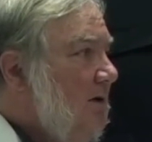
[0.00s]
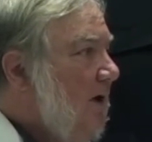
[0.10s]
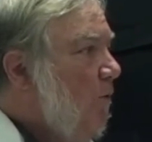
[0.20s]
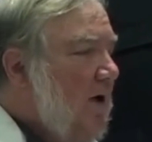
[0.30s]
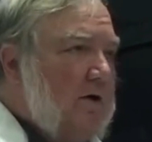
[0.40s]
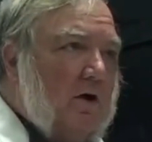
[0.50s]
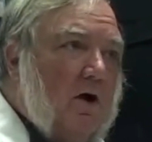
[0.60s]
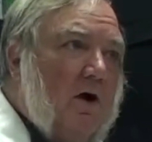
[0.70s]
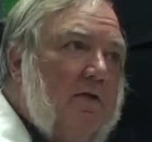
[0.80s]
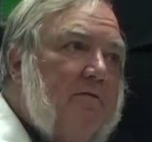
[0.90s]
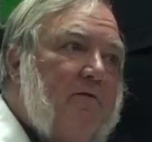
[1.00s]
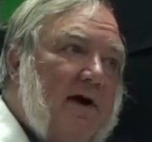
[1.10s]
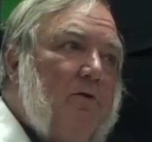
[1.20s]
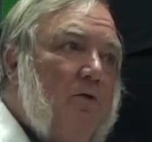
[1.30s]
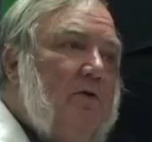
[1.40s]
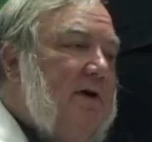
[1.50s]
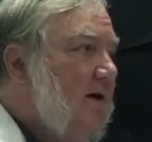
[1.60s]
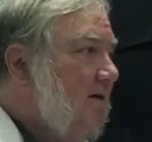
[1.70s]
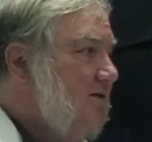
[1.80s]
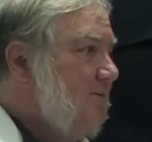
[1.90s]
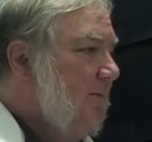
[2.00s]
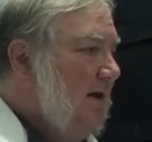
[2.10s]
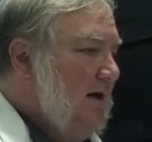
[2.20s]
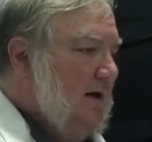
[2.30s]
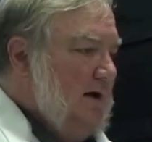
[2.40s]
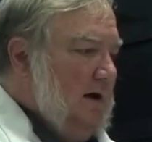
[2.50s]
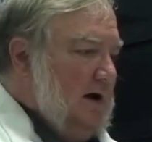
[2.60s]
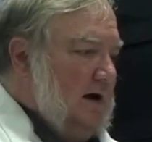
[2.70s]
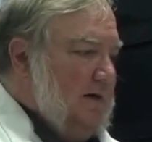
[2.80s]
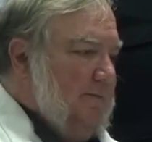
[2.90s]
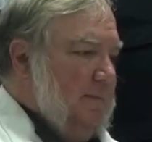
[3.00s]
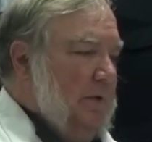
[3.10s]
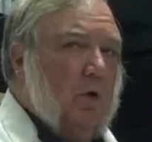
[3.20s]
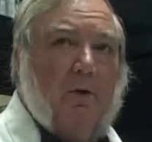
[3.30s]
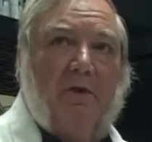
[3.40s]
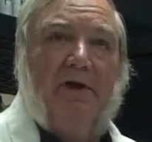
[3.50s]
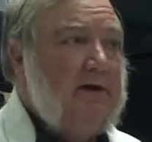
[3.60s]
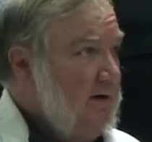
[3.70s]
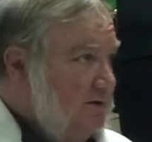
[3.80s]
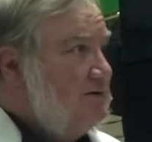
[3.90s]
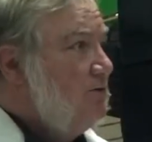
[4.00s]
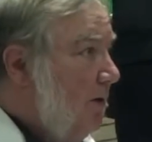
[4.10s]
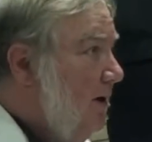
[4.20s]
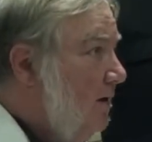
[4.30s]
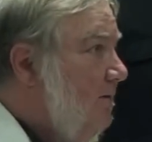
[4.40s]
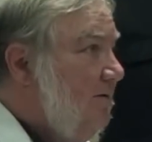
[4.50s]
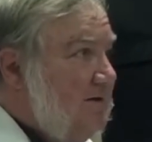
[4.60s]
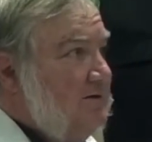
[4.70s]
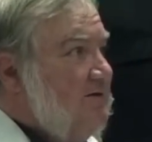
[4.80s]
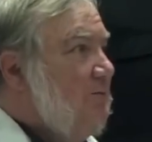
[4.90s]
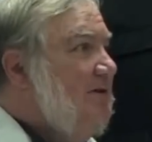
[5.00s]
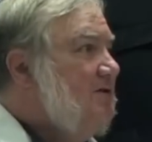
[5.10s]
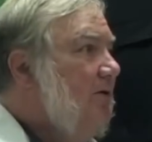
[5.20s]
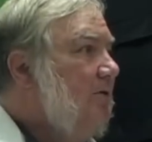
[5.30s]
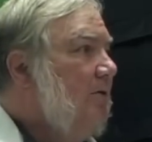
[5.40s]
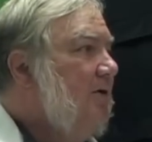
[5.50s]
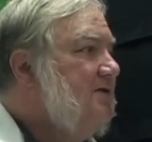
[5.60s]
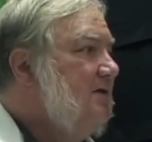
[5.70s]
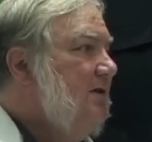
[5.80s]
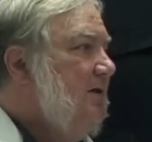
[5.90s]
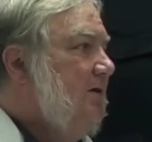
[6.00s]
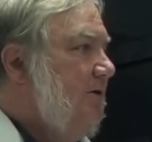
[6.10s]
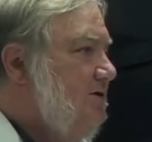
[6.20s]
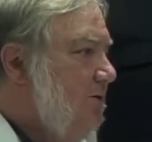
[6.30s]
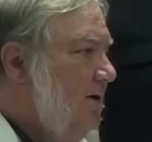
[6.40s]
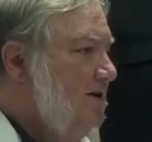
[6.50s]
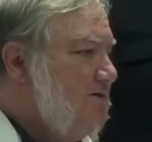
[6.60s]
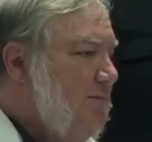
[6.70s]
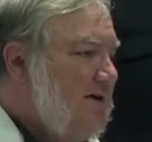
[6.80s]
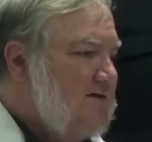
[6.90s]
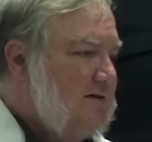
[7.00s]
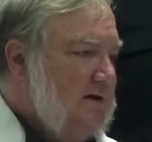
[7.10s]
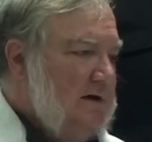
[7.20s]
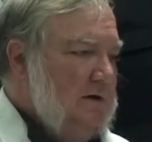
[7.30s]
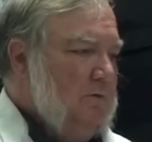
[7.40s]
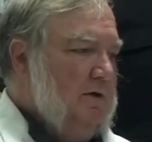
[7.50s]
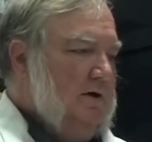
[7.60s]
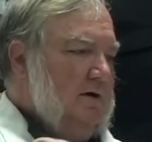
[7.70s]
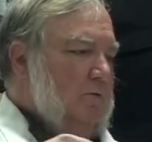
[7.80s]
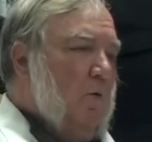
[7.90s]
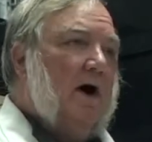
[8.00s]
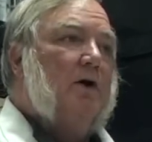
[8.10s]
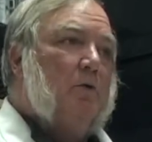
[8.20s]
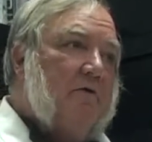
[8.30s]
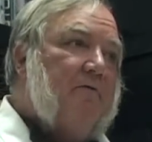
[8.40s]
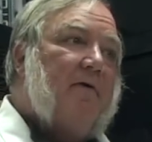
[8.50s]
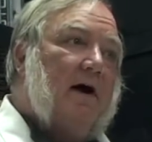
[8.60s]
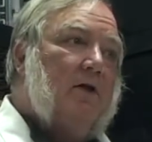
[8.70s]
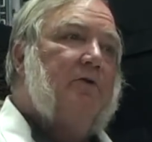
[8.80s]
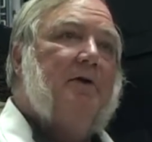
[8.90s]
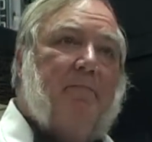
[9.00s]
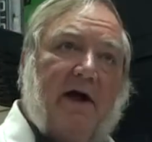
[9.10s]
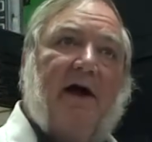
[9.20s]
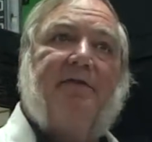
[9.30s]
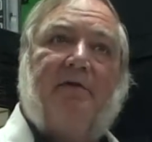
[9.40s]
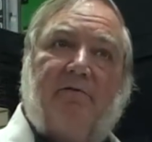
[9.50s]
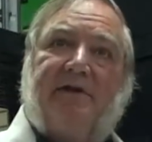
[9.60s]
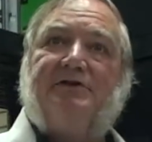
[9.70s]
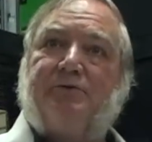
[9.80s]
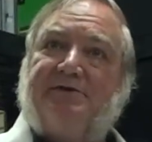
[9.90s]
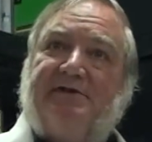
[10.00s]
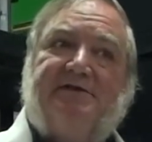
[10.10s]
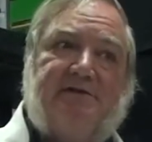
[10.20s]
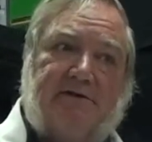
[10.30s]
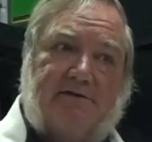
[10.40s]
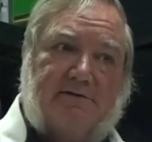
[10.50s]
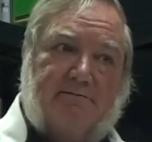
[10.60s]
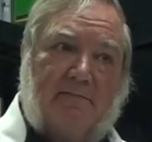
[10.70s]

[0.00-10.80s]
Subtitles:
and water all the fine root hairs. Normally in soil, these are so many soil growers, or soilless mix, when water will follow the path of least resistance.